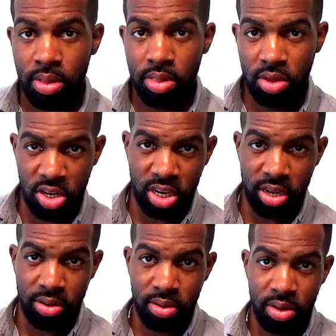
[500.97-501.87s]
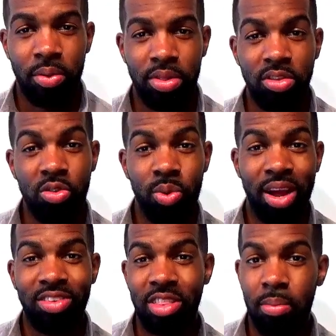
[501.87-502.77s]
the chicken. This is where
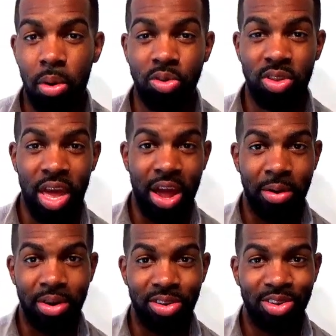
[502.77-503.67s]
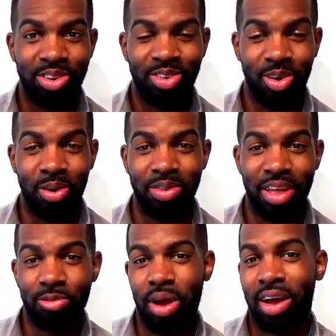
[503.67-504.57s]
I see the most errors, so
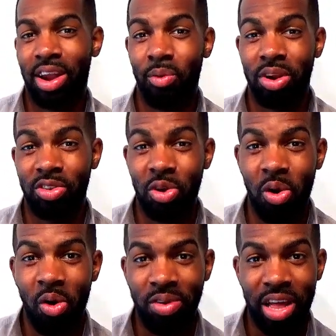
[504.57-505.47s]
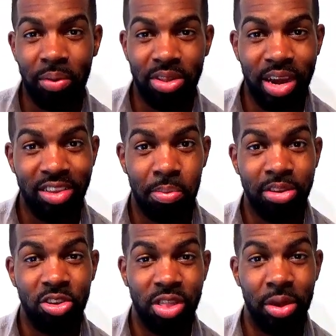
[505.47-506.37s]
that's why I kind of wanted to go over that with you guys and make
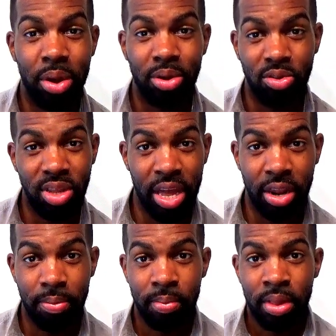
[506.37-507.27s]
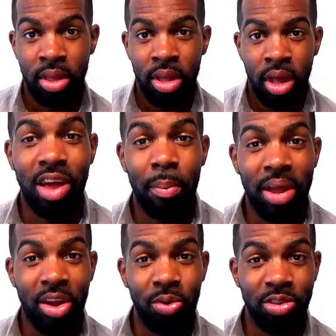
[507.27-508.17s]
sure that you understand it. So I'll make
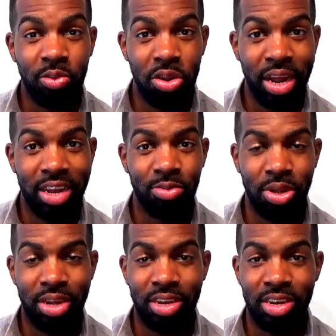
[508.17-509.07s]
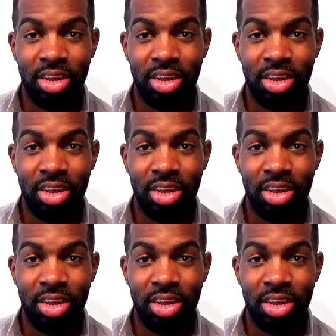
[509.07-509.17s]
a quiz for you guys where you can